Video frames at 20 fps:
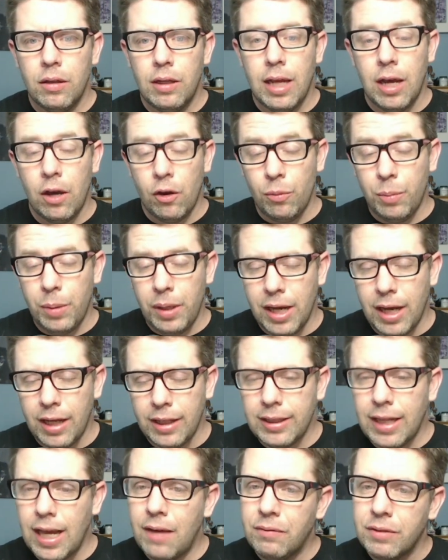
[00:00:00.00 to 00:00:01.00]
Now, it'd be
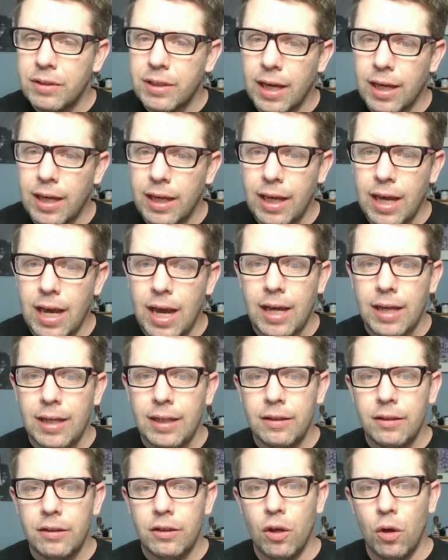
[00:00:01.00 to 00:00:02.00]
nice to have a second
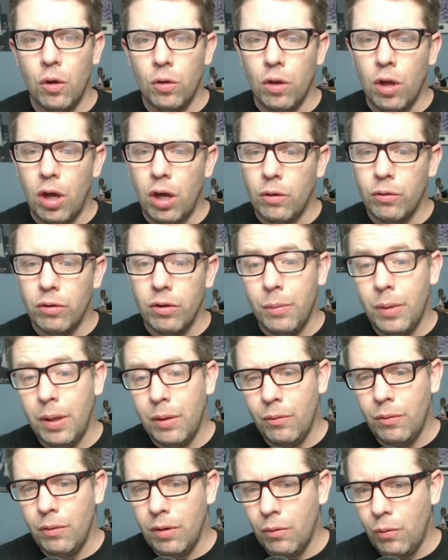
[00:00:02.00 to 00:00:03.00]
guy to go along with him,
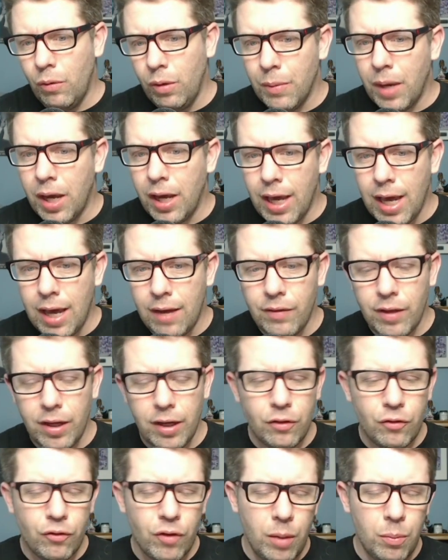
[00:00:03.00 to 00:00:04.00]
and we might have that
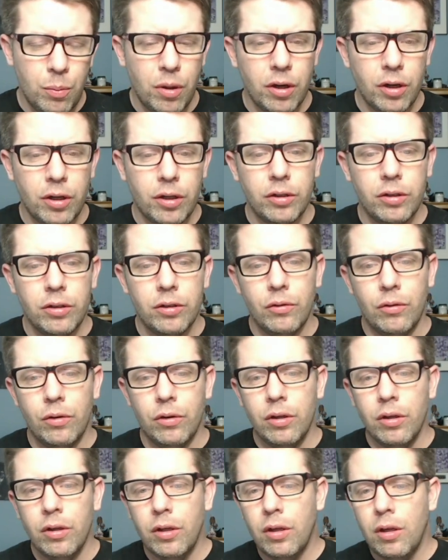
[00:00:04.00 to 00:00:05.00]
in Trey Parker,
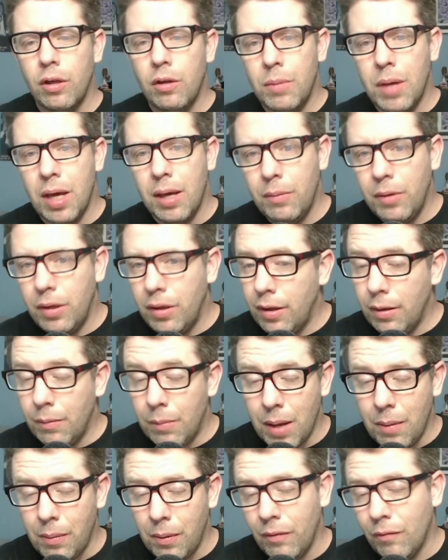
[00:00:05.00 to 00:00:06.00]
or maybe
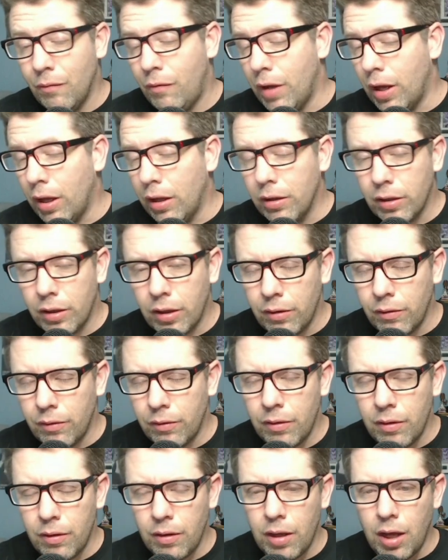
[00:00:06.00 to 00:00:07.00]
even Felton
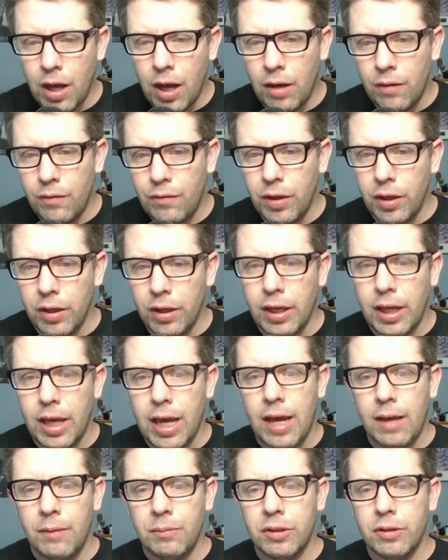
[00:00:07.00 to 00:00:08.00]
can fill in the
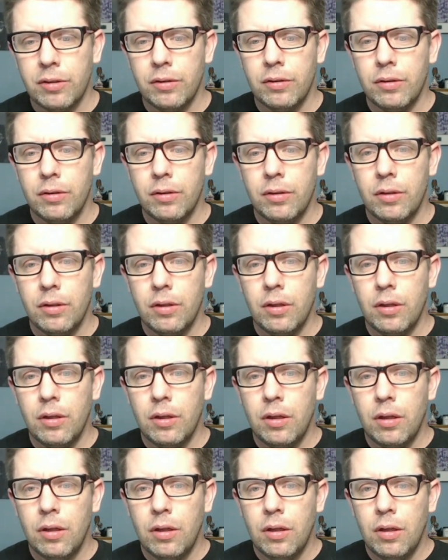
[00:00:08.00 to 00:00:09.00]
gaps.
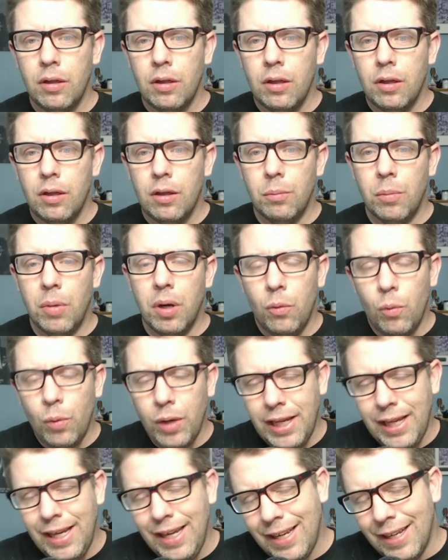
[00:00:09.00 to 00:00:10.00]
But we
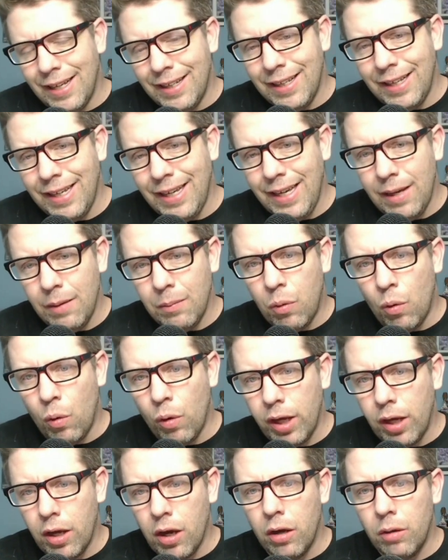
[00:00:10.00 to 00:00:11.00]
need elite
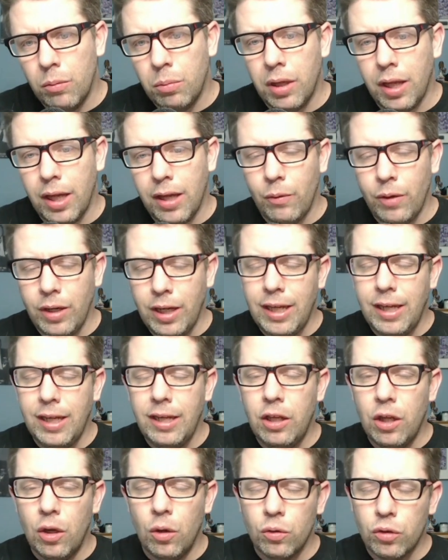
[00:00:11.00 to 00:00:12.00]
point guard play. We
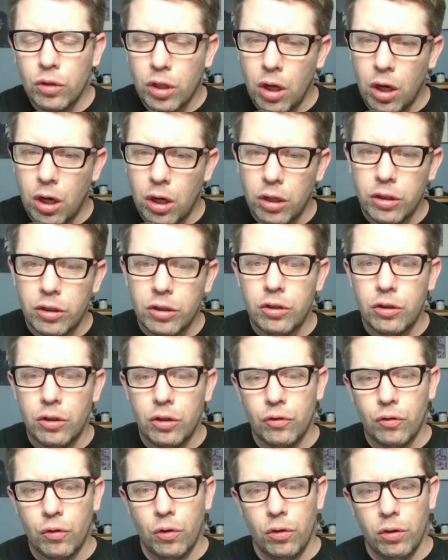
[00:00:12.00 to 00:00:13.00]
need those guards to
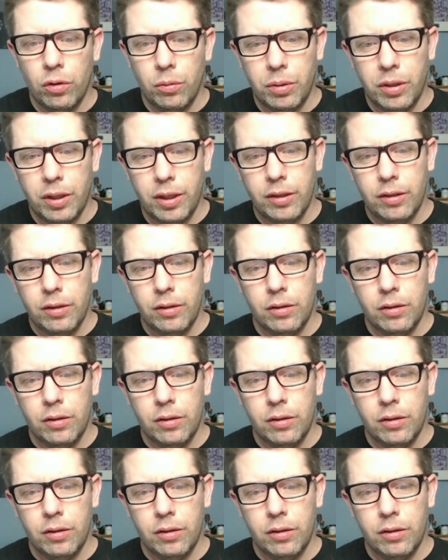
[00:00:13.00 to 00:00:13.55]
control the play.